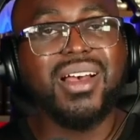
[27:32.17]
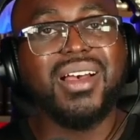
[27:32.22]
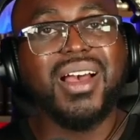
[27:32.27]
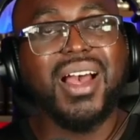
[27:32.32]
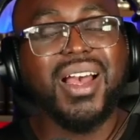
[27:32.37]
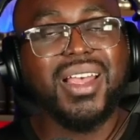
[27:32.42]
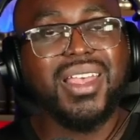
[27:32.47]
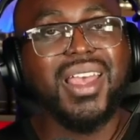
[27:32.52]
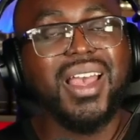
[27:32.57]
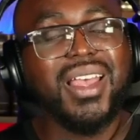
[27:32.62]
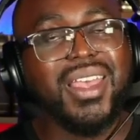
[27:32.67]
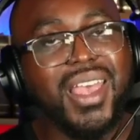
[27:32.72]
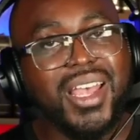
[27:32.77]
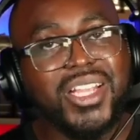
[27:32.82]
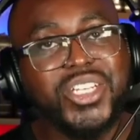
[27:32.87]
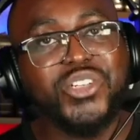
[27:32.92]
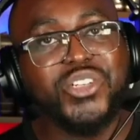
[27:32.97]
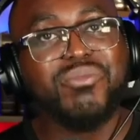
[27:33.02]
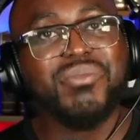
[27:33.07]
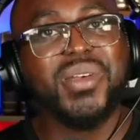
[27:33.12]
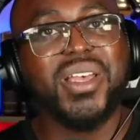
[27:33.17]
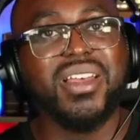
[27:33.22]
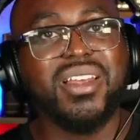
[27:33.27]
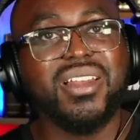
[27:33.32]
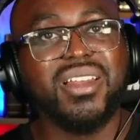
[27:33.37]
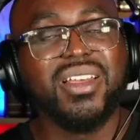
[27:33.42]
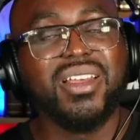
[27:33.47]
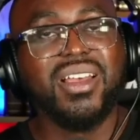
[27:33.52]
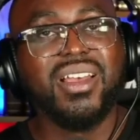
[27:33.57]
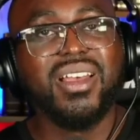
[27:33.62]
I, I get you,
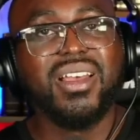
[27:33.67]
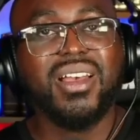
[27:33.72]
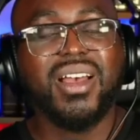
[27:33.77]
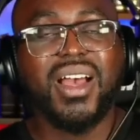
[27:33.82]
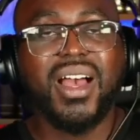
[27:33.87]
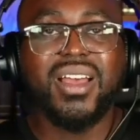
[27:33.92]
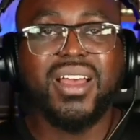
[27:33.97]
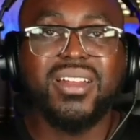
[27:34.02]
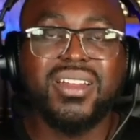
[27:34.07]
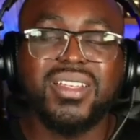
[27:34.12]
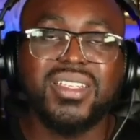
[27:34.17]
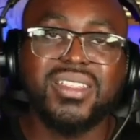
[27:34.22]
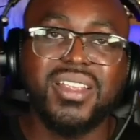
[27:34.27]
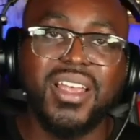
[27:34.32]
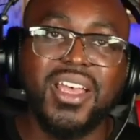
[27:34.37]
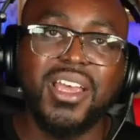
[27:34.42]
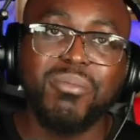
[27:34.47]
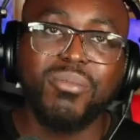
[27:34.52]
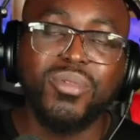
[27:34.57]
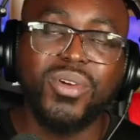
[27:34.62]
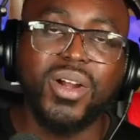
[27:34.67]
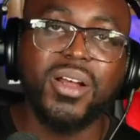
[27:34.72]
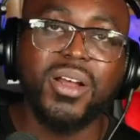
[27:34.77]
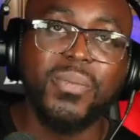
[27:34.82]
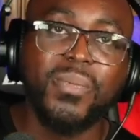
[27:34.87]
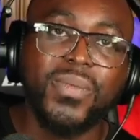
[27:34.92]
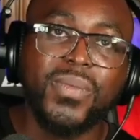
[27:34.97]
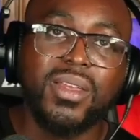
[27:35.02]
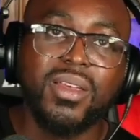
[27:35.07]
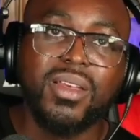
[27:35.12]
man. I understand, bruh
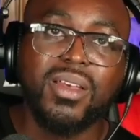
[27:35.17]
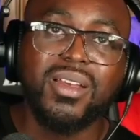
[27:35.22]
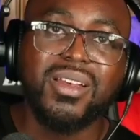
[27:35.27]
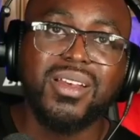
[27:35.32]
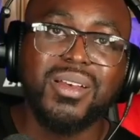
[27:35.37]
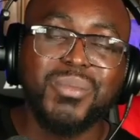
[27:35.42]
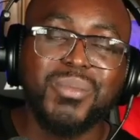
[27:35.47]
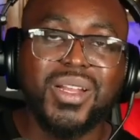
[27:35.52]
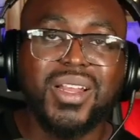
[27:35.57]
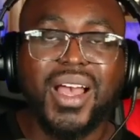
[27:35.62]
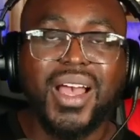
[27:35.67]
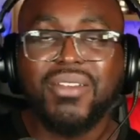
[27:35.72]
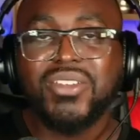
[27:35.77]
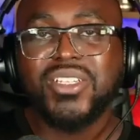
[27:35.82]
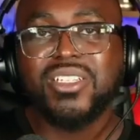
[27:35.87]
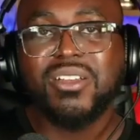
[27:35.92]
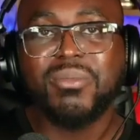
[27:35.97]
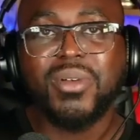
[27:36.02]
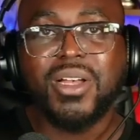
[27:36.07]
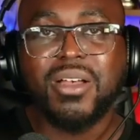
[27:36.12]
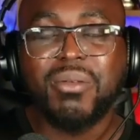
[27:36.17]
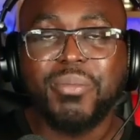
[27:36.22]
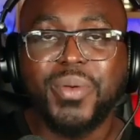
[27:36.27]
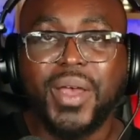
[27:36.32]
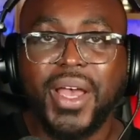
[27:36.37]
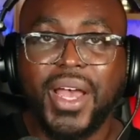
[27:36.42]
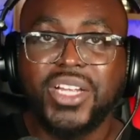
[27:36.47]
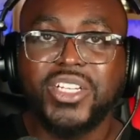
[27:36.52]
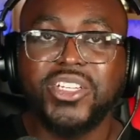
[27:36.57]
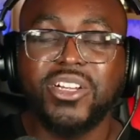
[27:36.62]
but have some
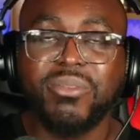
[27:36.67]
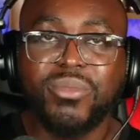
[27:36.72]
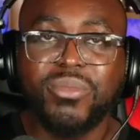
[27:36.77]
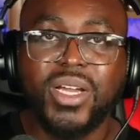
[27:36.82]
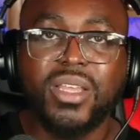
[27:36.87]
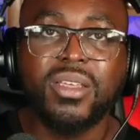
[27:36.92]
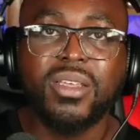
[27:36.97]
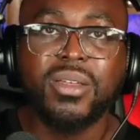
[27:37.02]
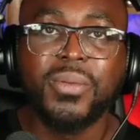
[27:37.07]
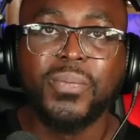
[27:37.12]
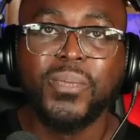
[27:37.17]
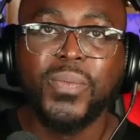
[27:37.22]
compassion, brother.